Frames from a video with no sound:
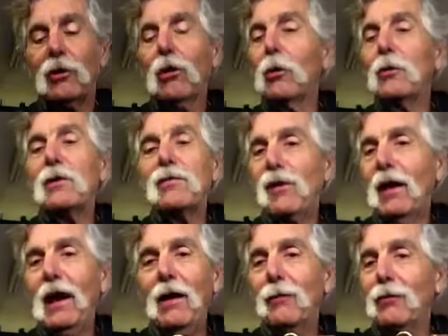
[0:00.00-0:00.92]
the low E
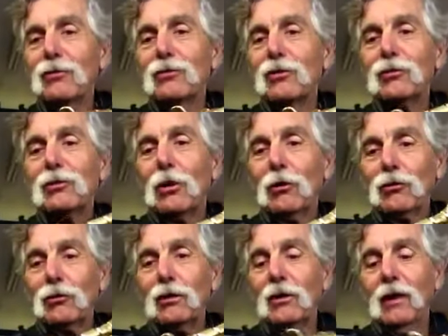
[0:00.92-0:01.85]
flat was just
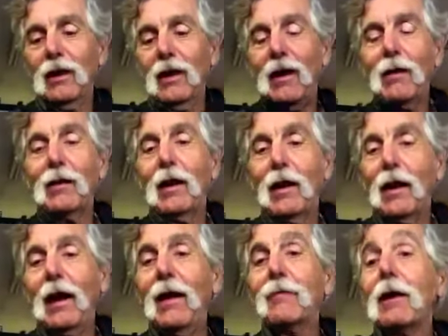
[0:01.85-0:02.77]
toasted. Now,
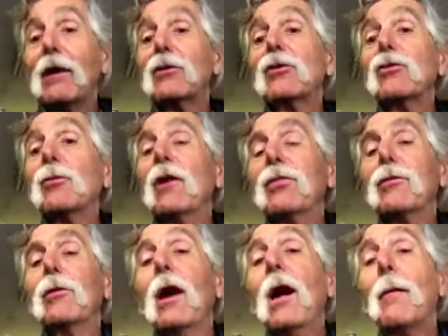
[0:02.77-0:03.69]
I just went
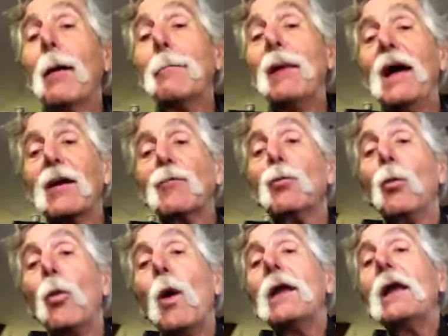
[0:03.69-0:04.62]
through a bag of
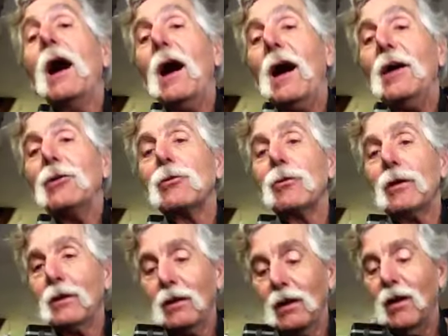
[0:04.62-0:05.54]

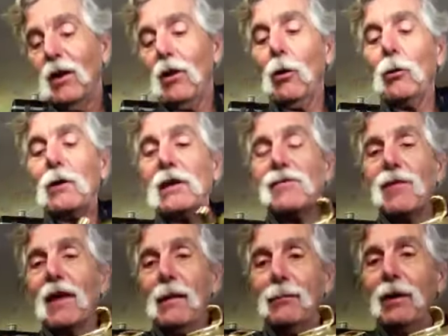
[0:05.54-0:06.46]
100 low E
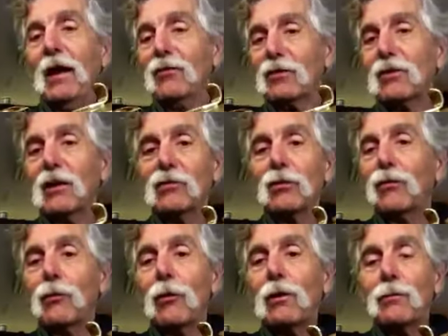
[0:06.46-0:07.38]
flat pads. It takes a
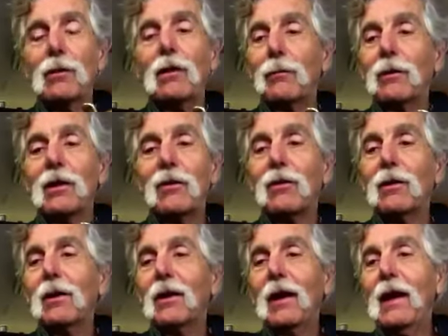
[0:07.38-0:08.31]
40 millimeter,
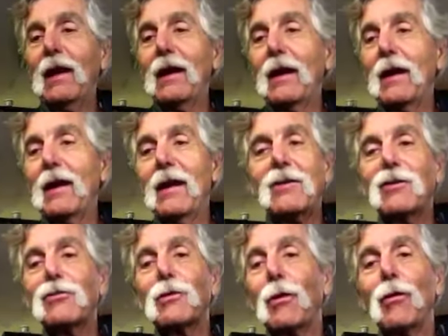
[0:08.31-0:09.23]
and I
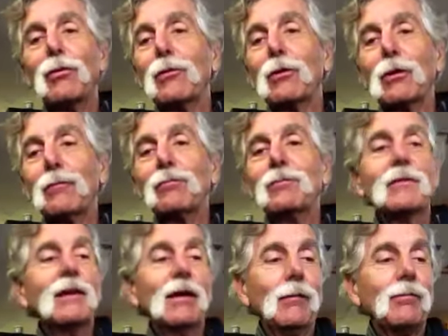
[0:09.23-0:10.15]
just go through
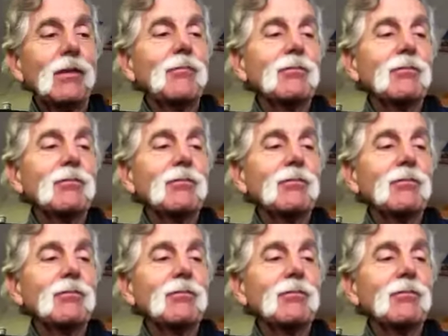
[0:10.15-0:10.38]
them,